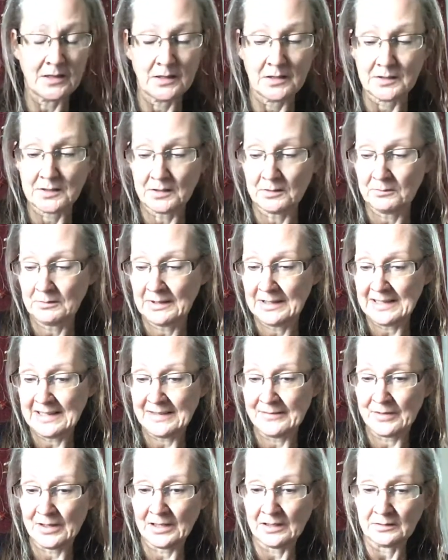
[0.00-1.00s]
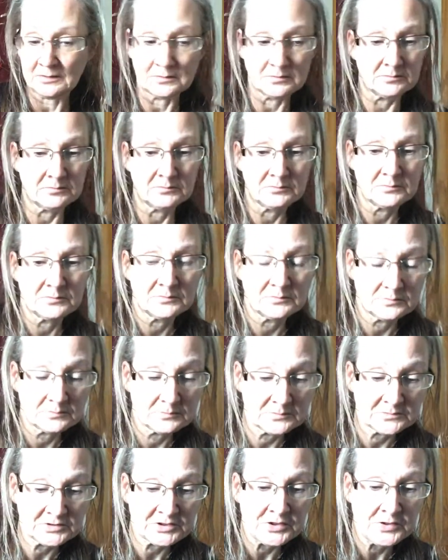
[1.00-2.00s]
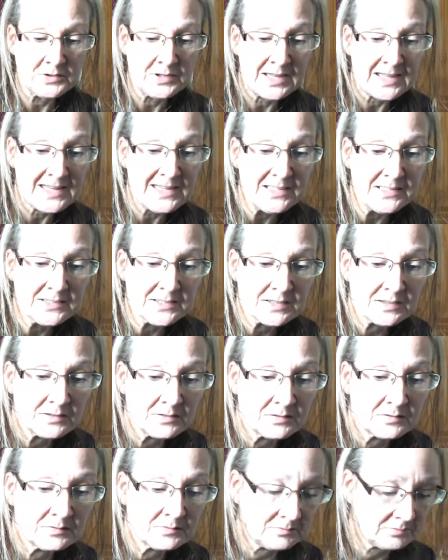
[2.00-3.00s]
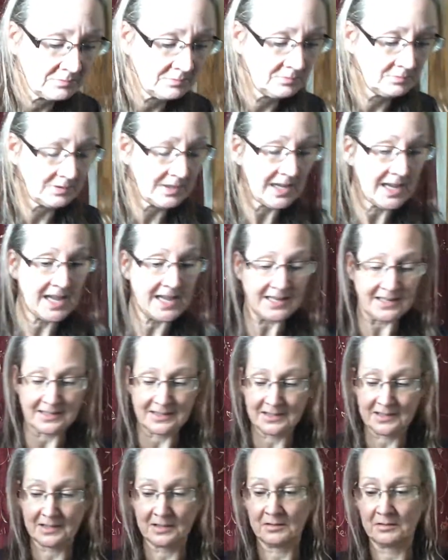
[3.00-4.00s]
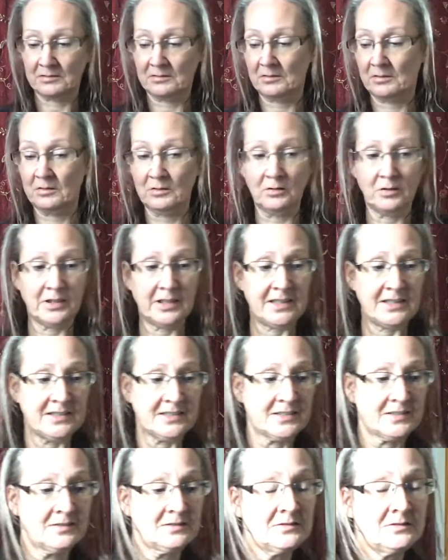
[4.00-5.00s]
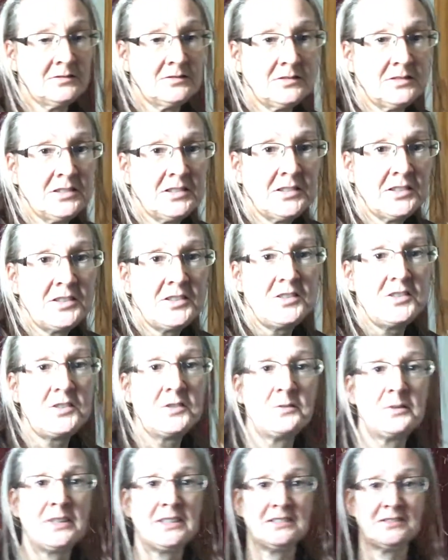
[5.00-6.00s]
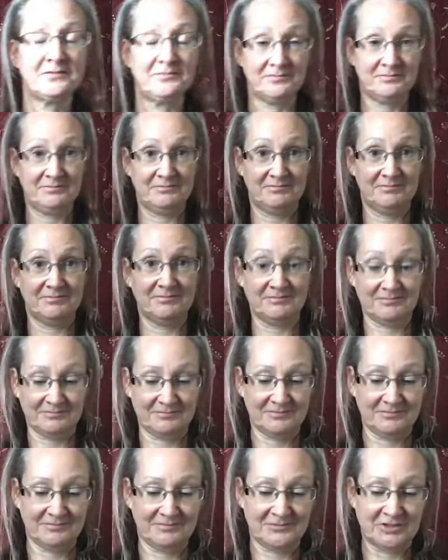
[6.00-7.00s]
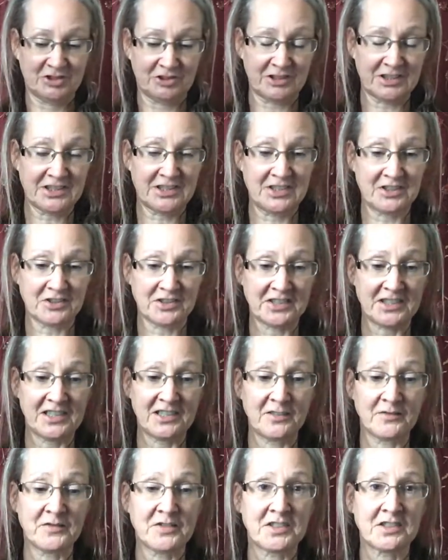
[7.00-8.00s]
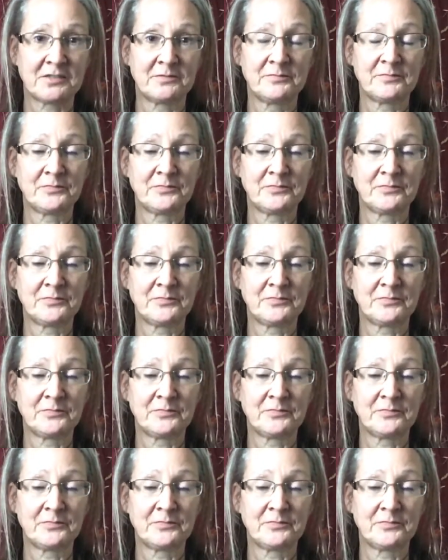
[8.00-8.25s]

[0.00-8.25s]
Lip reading: Don't leave it too late. Act on it. Do it. Trust yourselves.